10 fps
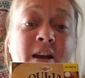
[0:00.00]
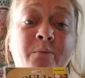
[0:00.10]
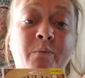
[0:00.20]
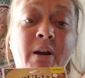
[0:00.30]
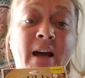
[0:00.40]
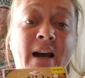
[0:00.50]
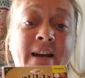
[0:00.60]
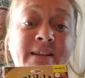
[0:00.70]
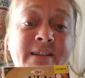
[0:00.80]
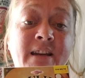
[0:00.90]
and when
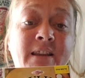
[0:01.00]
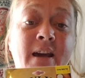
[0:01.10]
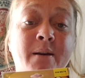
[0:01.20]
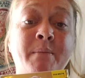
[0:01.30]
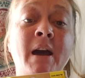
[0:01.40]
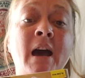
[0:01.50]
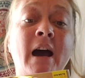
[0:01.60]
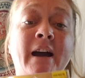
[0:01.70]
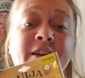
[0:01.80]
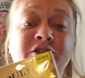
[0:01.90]
I seen them,
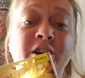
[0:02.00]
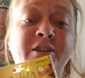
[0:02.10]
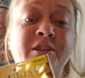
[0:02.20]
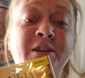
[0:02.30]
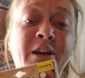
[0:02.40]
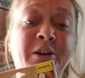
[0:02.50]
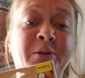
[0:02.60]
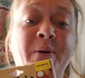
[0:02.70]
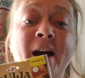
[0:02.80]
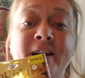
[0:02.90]
I just
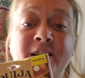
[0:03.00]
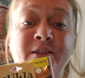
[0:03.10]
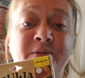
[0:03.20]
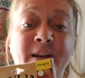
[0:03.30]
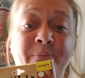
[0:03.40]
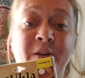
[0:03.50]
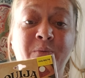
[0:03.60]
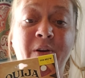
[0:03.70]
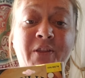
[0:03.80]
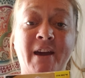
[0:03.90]
knew I could do
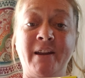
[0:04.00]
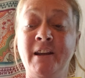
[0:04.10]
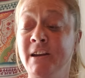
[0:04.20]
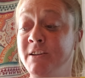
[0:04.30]
something with it.